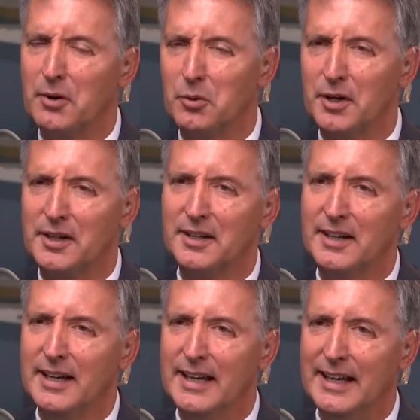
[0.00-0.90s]
work
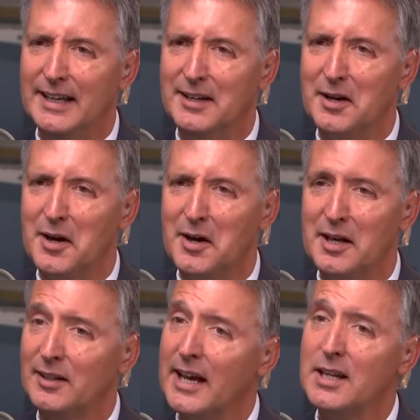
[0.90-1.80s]
in
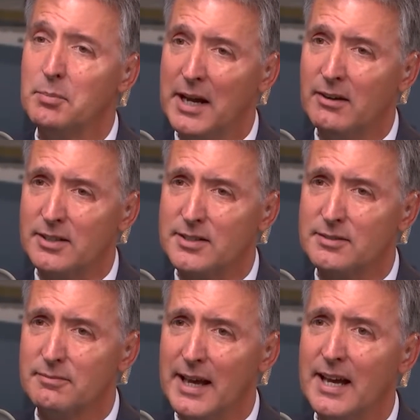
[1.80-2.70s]
enlightening parents
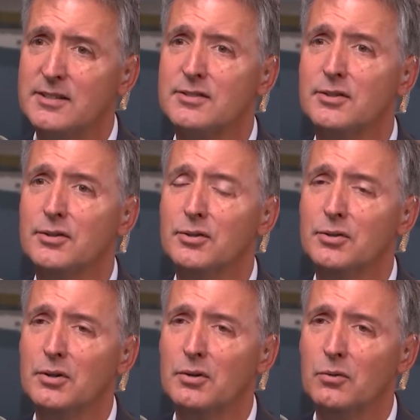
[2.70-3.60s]
as
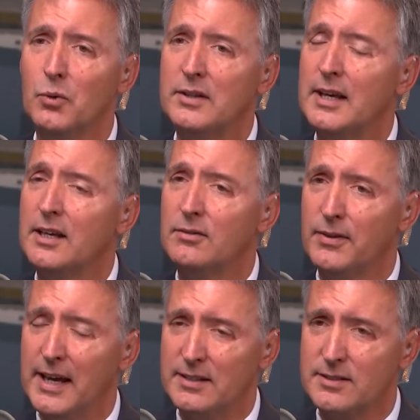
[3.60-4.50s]
to what they could
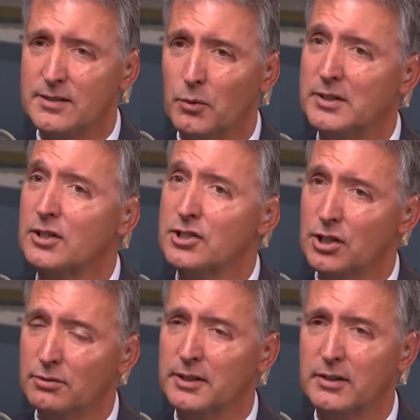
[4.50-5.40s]
face or what their
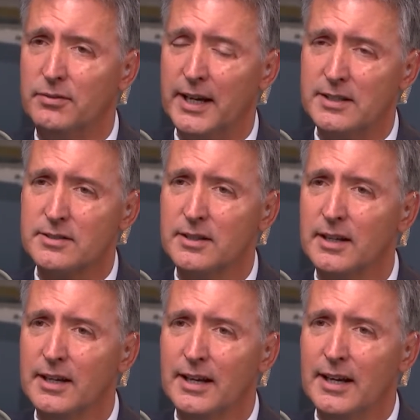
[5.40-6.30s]
children can face
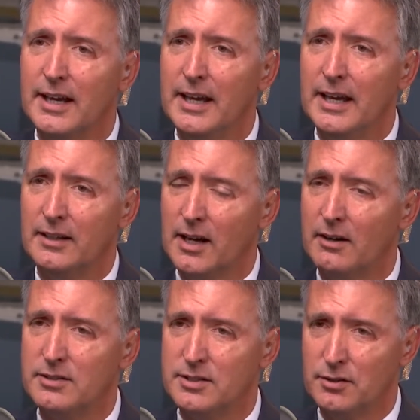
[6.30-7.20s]
in
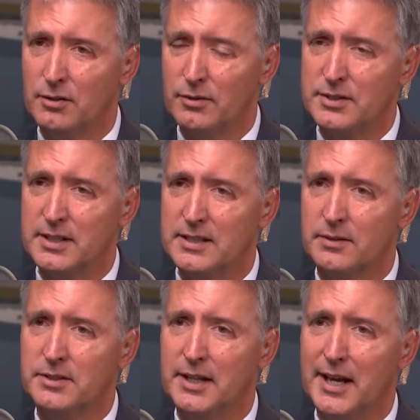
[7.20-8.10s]
colleges and universities
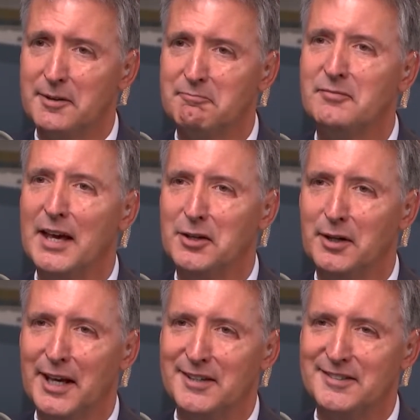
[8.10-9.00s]
of today. Thank you again.